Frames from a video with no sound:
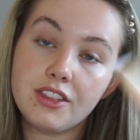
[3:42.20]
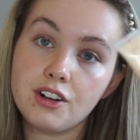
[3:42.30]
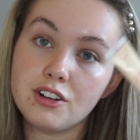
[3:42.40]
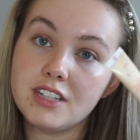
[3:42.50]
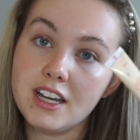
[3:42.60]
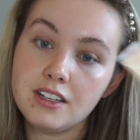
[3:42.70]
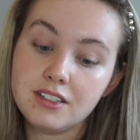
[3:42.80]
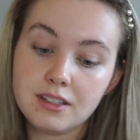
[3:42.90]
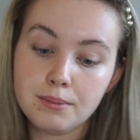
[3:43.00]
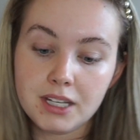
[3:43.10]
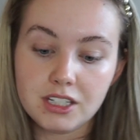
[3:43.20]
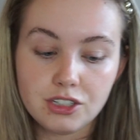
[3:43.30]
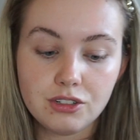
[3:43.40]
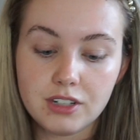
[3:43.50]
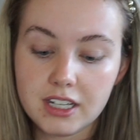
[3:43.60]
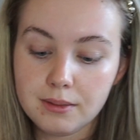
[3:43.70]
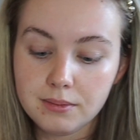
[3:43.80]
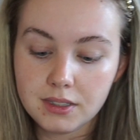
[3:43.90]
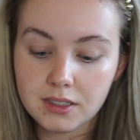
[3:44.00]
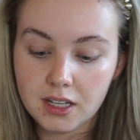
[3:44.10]
the Goddess in Peach and
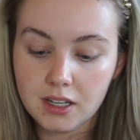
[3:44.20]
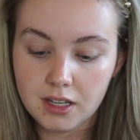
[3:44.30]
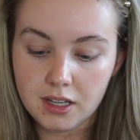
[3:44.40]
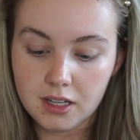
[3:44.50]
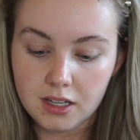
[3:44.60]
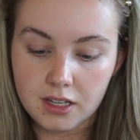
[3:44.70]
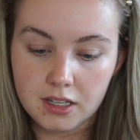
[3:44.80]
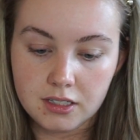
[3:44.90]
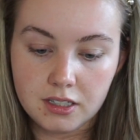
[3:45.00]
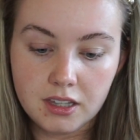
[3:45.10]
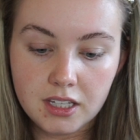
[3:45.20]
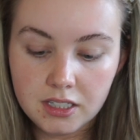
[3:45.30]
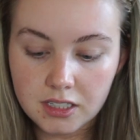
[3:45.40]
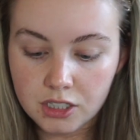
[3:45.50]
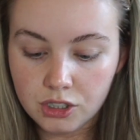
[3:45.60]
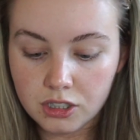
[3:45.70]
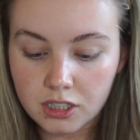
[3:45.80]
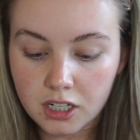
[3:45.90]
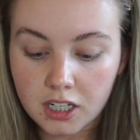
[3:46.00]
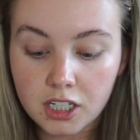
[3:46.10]
Creams. So this is just
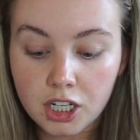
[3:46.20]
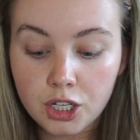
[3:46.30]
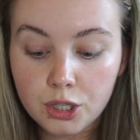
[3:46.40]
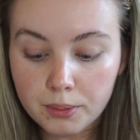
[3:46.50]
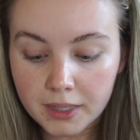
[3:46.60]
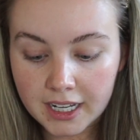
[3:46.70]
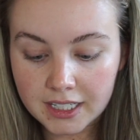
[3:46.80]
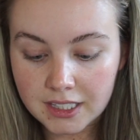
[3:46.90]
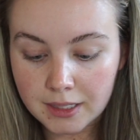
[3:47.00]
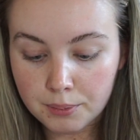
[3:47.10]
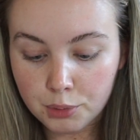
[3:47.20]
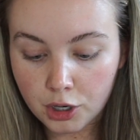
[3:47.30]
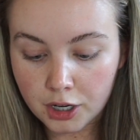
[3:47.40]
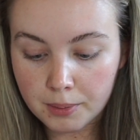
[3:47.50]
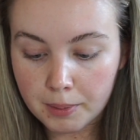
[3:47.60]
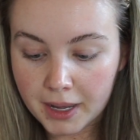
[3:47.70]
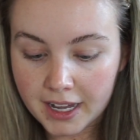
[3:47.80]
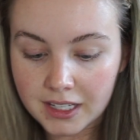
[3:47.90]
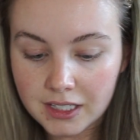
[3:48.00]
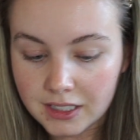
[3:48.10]
like an illuminating primer
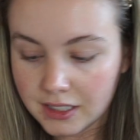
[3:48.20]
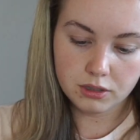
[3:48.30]
base.